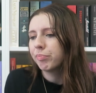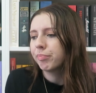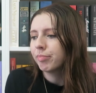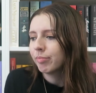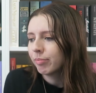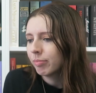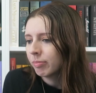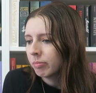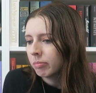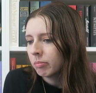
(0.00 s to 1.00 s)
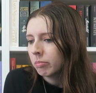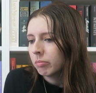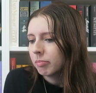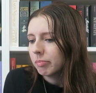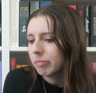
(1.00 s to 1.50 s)

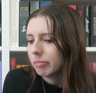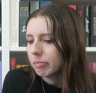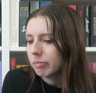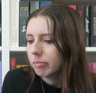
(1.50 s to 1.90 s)
Nothing is said.